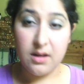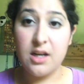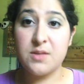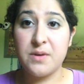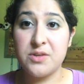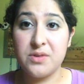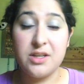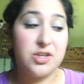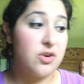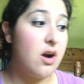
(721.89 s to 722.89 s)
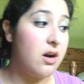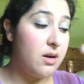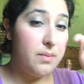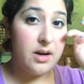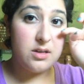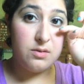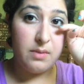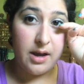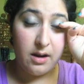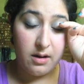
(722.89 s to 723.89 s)
That spray is really strong compared to
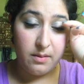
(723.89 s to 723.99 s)
my